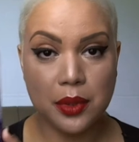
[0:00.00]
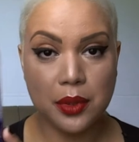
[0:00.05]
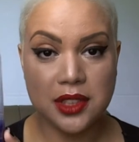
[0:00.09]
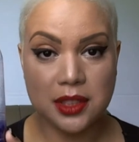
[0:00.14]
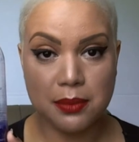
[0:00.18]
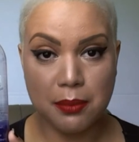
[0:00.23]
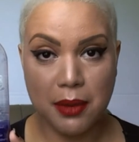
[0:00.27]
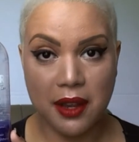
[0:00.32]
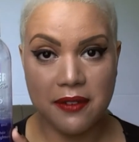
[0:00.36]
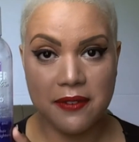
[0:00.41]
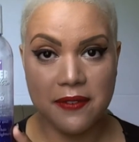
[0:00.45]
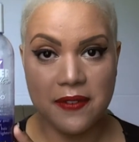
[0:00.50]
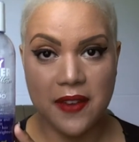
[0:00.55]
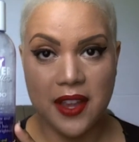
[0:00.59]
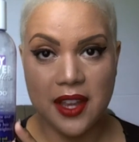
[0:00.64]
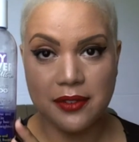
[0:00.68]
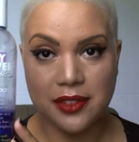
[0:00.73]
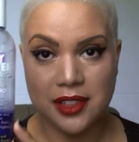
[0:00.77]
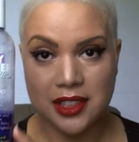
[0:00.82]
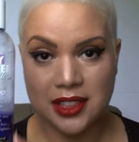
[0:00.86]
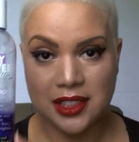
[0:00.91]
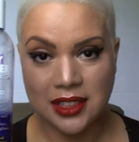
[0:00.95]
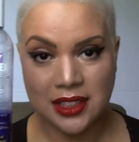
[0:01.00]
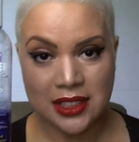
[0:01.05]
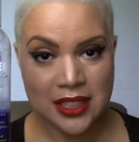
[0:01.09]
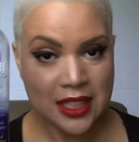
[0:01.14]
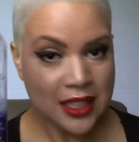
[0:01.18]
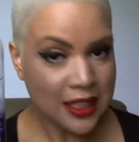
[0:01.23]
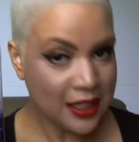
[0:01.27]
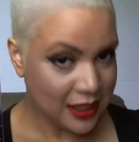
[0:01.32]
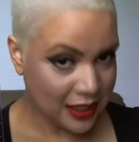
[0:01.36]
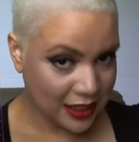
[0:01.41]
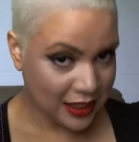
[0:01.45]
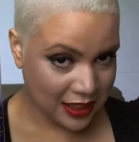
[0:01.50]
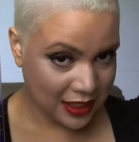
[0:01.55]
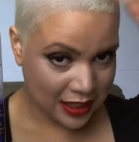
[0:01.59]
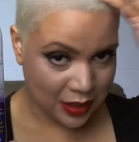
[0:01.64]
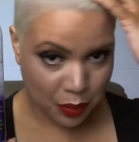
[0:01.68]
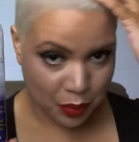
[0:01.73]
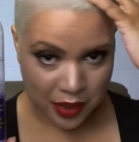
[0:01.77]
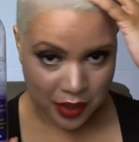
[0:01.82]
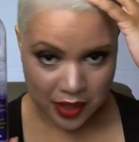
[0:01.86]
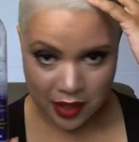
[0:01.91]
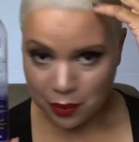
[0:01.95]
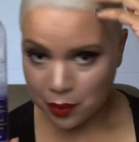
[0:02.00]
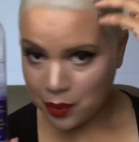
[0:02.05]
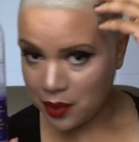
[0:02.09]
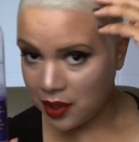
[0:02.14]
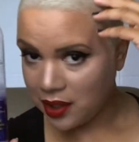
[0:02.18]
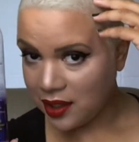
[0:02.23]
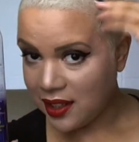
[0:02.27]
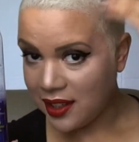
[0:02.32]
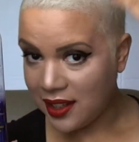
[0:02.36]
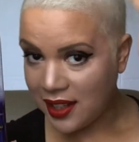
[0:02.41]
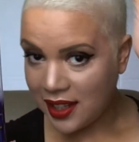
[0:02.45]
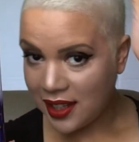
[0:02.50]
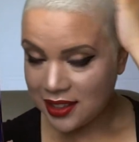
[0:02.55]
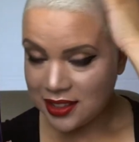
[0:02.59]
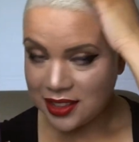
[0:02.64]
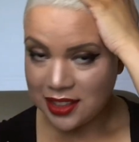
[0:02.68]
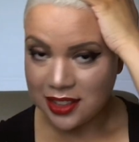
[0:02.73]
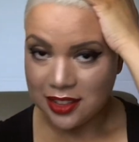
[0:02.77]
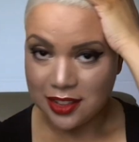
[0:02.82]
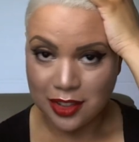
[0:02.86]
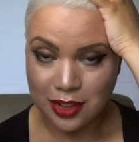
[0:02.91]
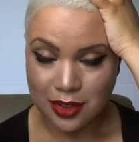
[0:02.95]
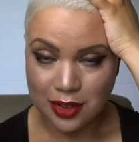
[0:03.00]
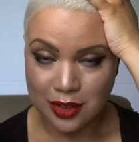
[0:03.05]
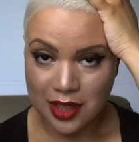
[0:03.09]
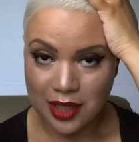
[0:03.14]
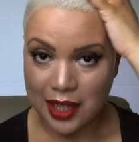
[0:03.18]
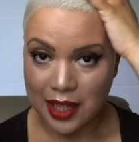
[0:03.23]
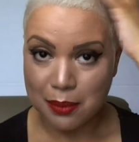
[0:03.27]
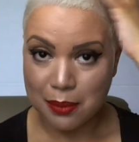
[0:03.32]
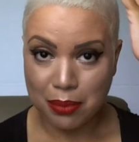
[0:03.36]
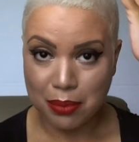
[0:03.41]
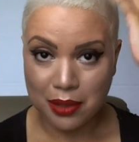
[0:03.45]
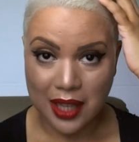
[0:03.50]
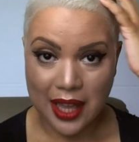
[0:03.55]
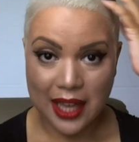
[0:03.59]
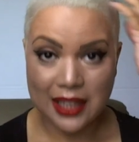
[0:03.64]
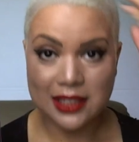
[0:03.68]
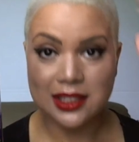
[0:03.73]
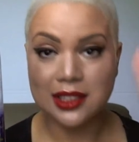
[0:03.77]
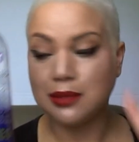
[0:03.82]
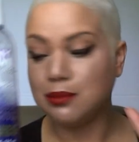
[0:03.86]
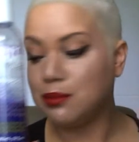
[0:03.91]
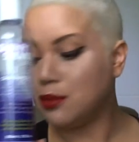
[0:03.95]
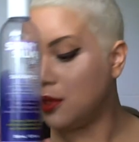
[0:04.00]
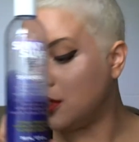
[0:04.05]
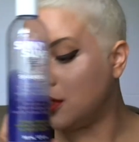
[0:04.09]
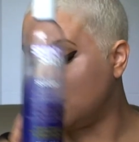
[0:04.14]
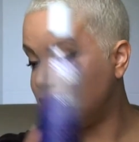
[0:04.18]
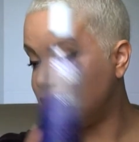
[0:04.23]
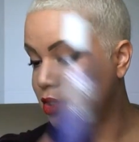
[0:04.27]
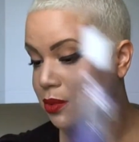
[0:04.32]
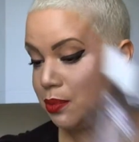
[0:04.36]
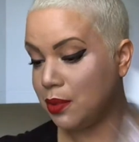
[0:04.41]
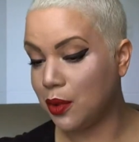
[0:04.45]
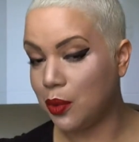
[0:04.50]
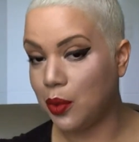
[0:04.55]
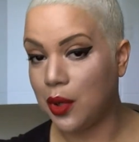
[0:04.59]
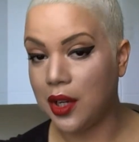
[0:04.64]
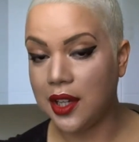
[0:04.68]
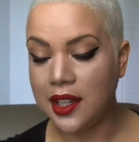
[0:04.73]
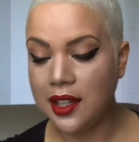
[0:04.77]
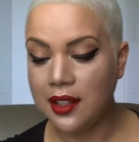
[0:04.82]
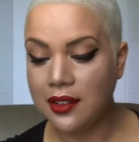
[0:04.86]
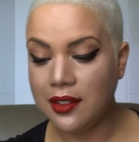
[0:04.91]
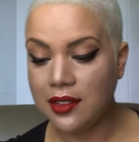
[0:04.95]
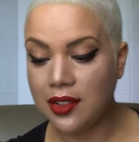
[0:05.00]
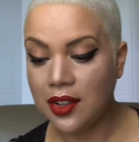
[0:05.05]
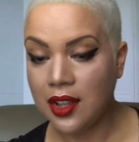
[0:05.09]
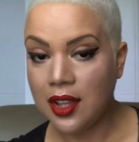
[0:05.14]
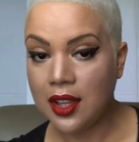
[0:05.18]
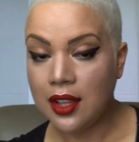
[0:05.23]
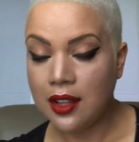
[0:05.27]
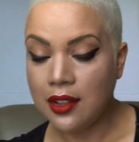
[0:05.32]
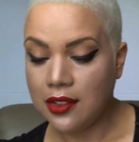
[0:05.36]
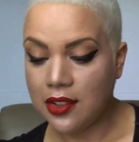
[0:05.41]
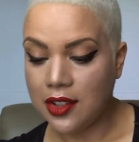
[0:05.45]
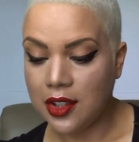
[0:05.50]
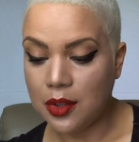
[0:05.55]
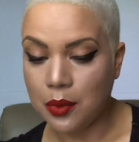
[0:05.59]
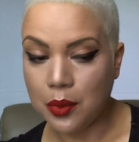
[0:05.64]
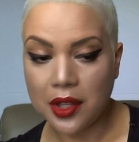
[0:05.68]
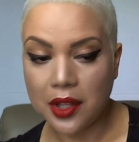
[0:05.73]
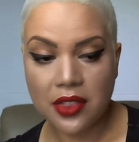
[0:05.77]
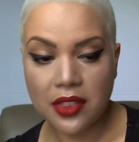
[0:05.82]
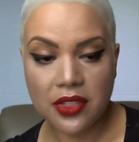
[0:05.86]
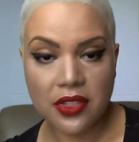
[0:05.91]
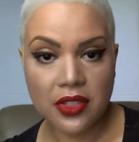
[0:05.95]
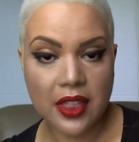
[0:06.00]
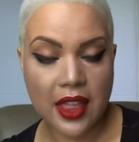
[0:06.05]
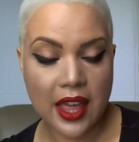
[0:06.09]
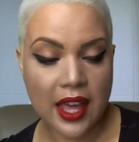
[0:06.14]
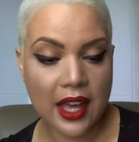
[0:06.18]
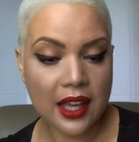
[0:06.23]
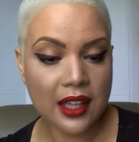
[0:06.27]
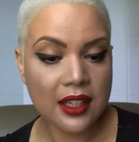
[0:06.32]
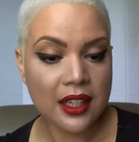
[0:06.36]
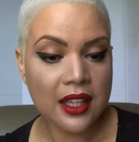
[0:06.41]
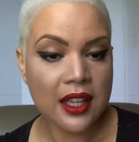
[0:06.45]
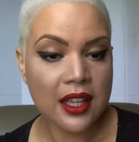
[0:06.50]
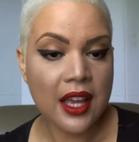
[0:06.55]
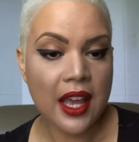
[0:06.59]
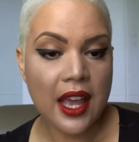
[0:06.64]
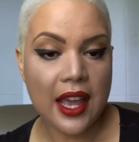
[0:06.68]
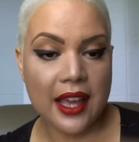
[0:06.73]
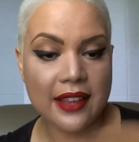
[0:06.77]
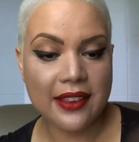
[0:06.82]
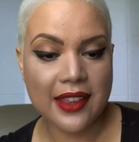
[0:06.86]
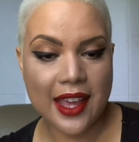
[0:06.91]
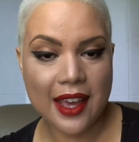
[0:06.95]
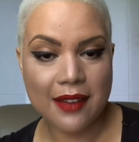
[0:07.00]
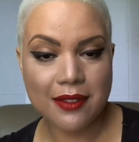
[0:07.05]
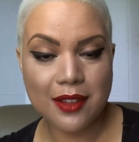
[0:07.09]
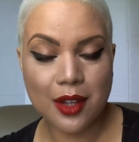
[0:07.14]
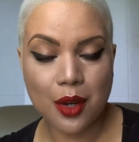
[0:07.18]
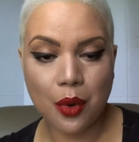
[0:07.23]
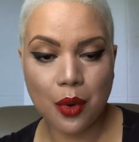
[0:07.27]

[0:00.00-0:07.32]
one's my favorite. This is the one that really gets you to like platinum or super white. So you want that. And they have the